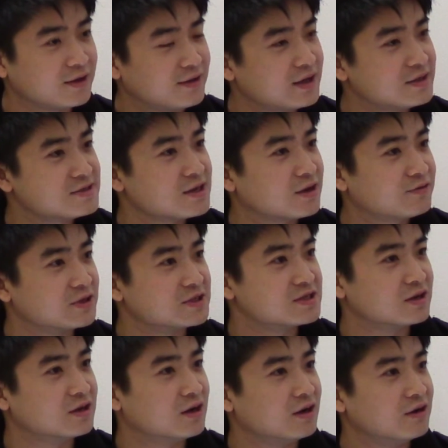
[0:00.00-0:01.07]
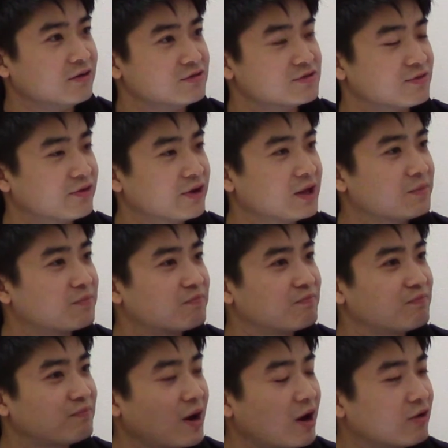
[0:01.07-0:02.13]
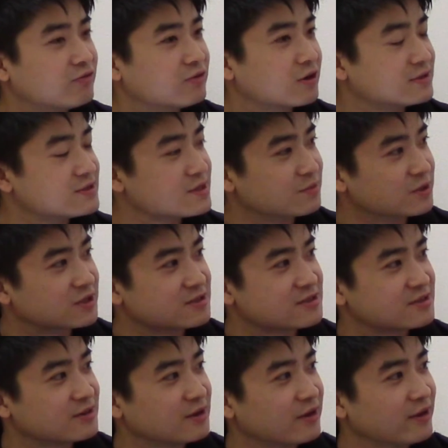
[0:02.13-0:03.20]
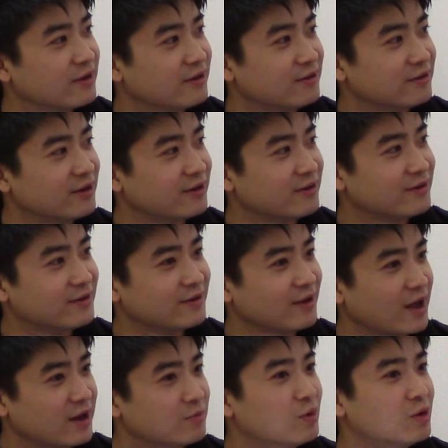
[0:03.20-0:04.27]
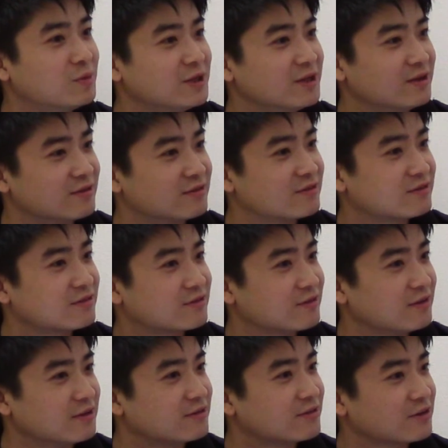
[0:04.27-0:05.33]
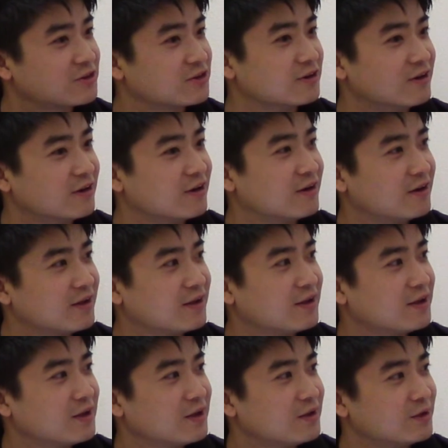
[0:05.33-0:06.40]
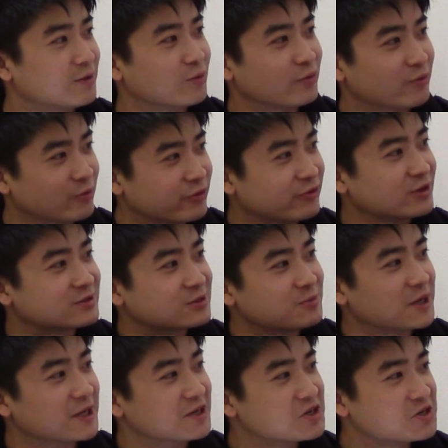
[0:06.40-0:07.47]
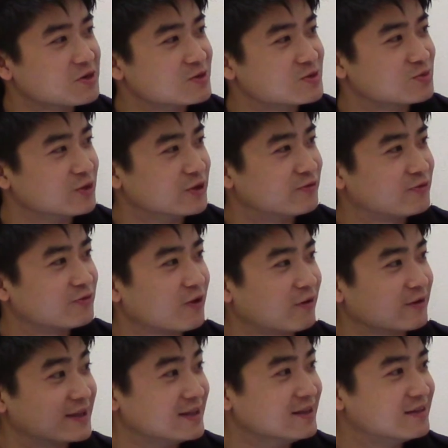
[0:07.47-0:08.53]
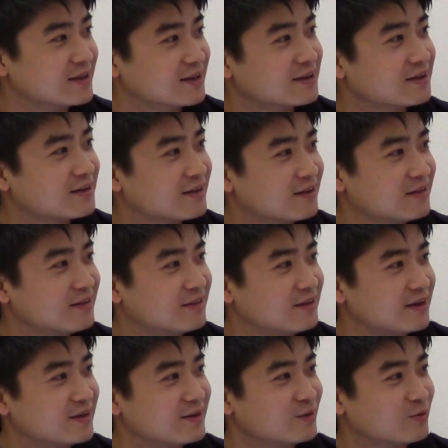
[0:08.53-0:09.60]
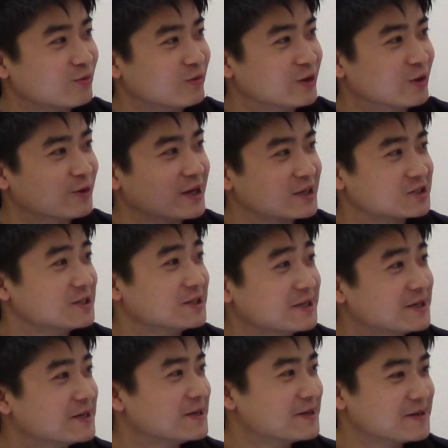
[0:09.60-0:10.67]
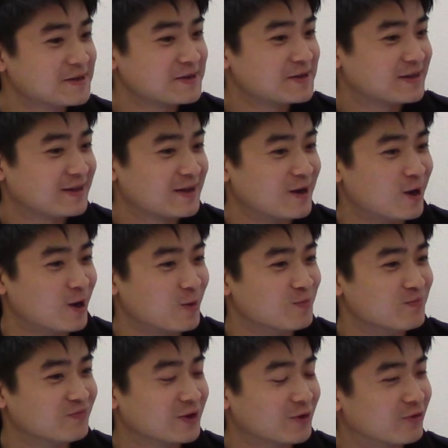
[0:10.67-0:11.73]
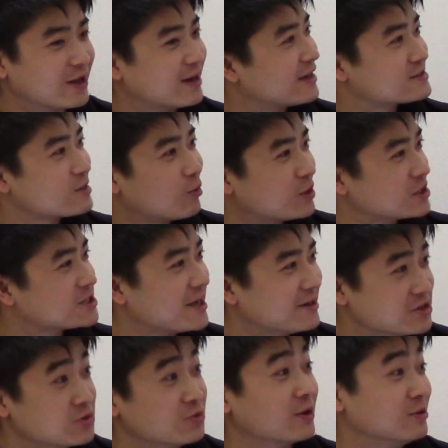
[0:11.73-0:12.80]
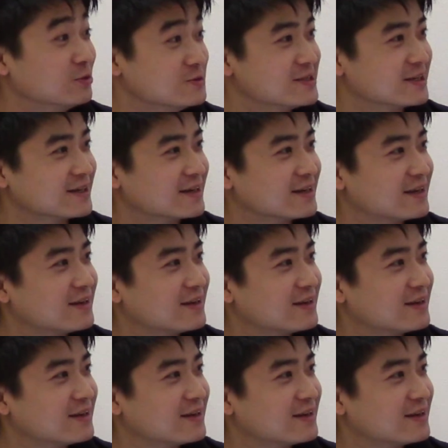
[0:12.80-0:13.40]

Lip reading: itself is a really powerful concept because at the moment it's such that we've got so many issues with our heating that we don't actually realize how much energy we're losing.